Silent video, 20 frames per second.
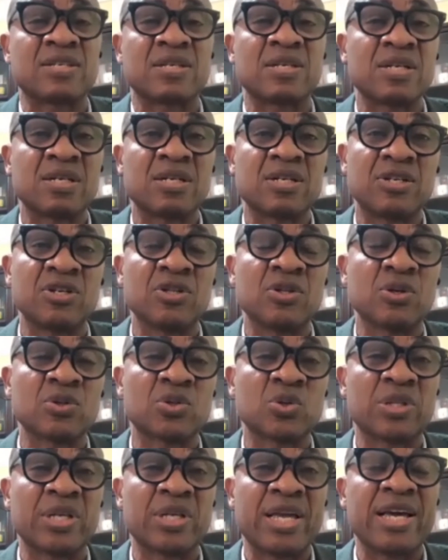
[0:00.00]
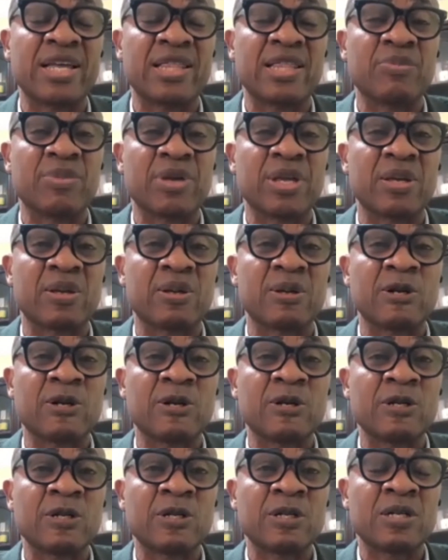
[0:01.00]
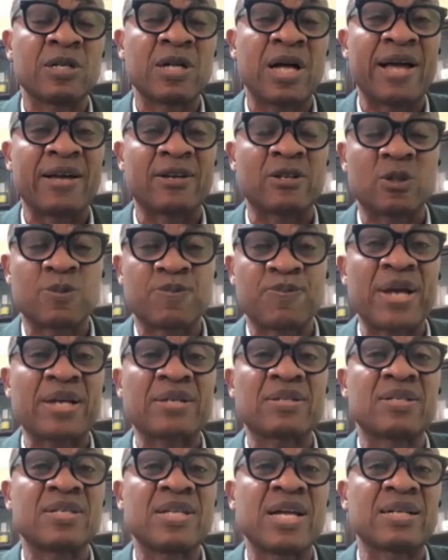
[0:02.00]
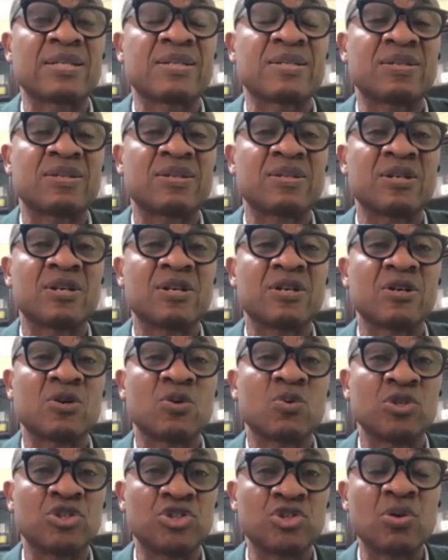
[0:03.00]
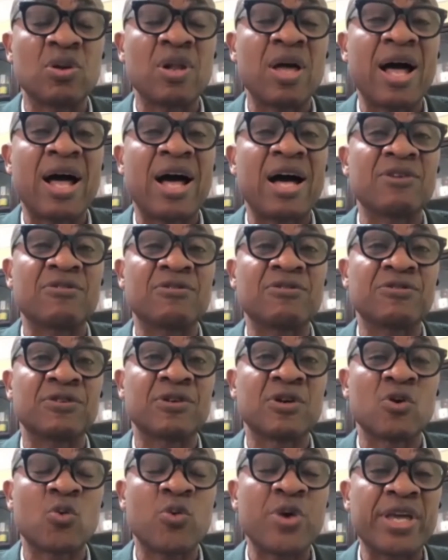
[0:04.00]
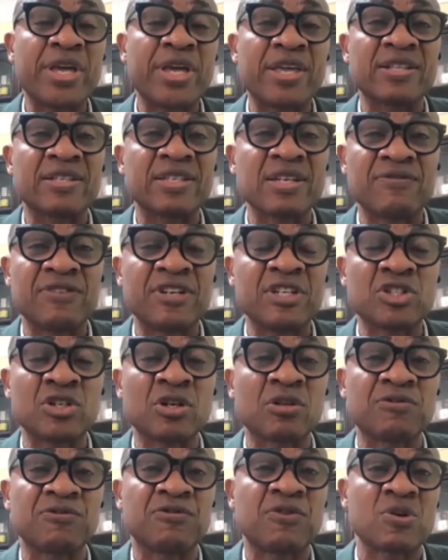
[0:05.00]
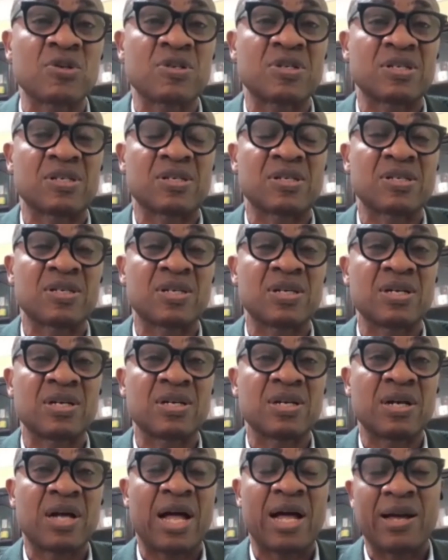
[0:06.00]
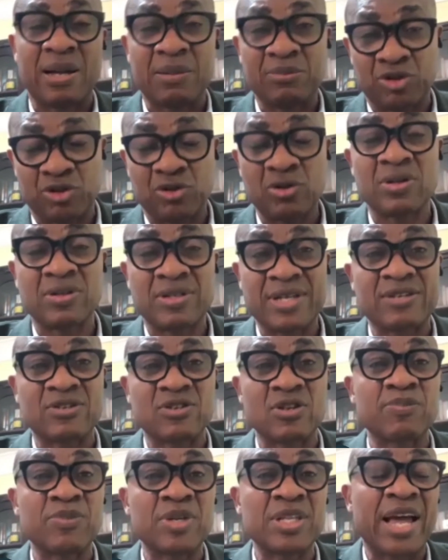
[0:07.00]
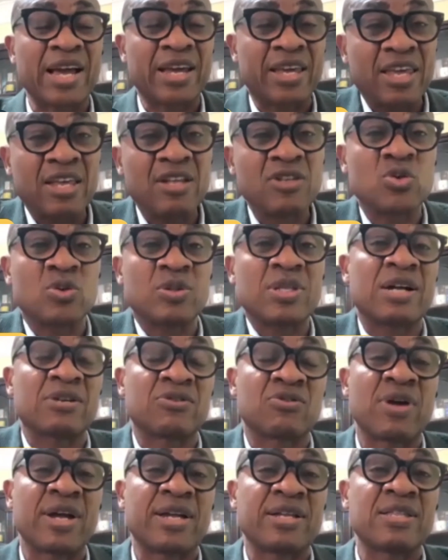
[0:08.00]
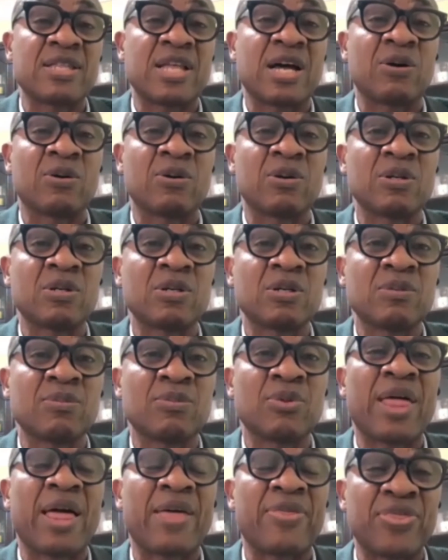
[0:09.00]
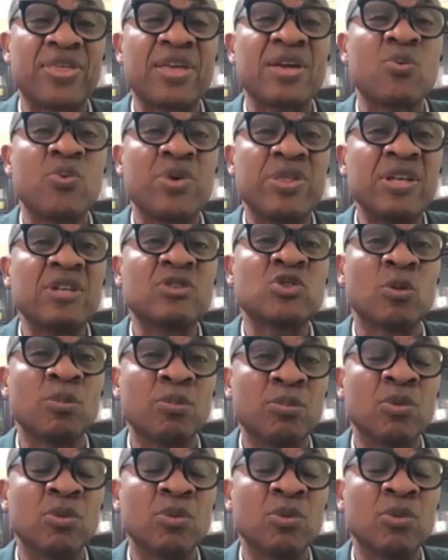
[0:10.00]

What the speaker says: to the enemy. I expect that we should have quick intervention forces. I'm sure there's something akin to that right now, but I think we need to